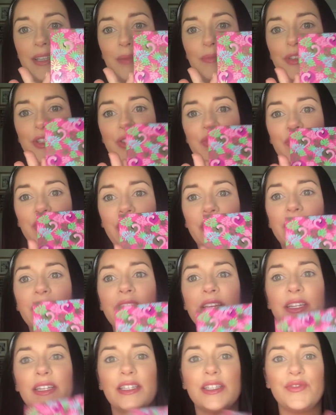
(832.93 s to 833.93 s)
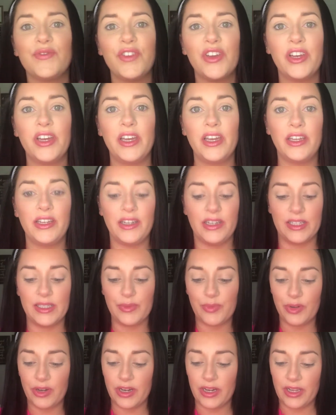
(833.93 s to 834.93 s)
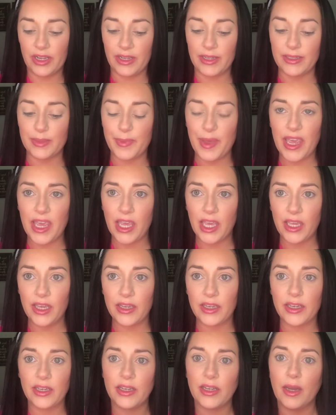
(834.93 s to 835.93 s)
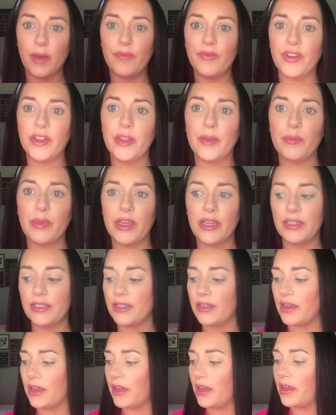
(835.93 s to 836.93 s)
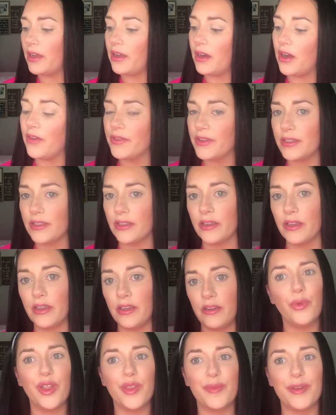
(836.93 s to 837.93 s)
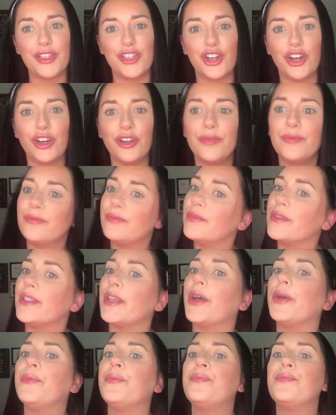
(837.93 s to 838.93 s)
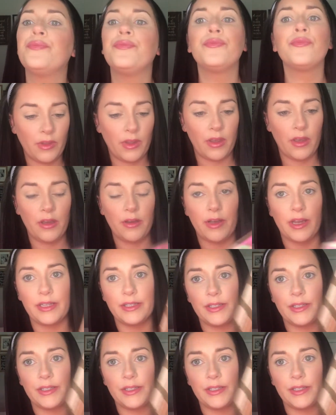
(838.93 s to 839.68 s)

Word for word: I'm just feeling it. It's fun. It's pretty. It's pink. I'm feeling pink today, obviously, with my shirt. So, okay.